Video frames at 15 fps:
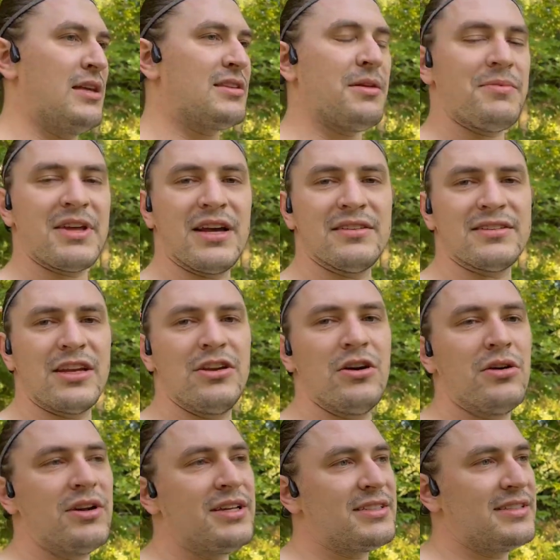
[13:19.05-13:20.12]
Something else I
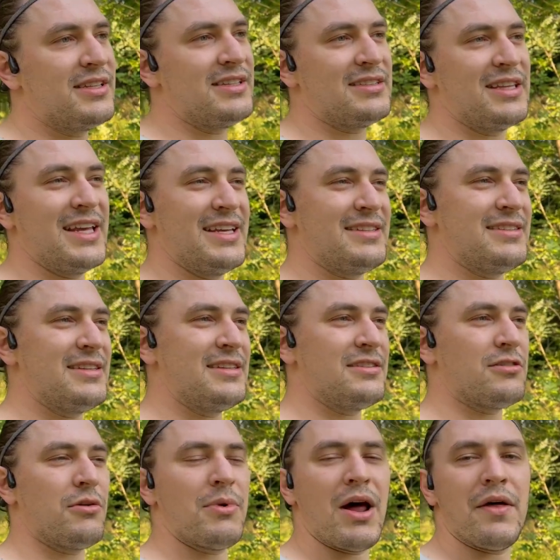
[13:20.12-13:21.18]
noticed, these
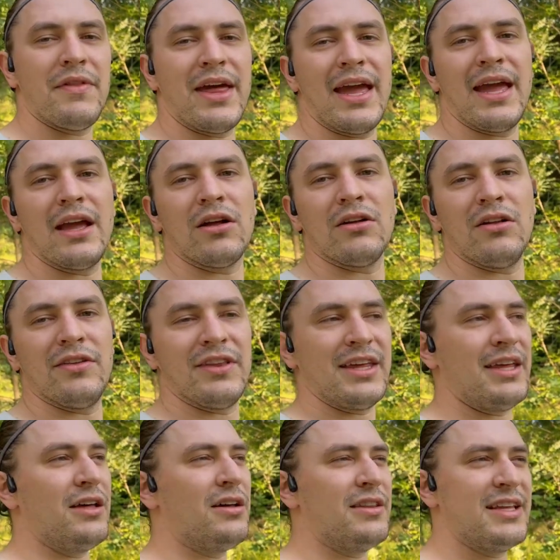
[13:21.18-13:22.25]
laces around the ankle and the
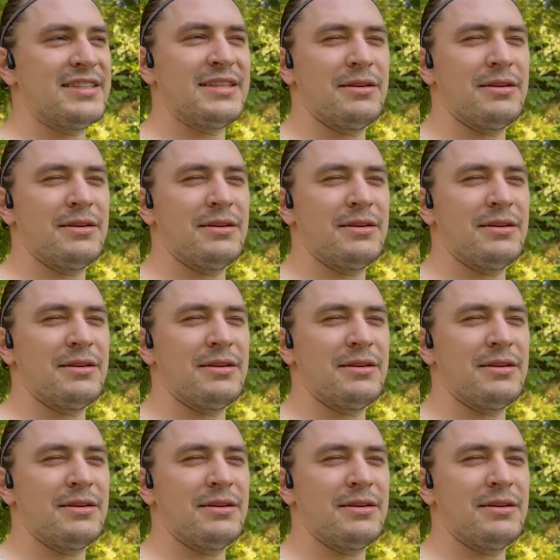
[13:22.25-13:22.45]
heel, they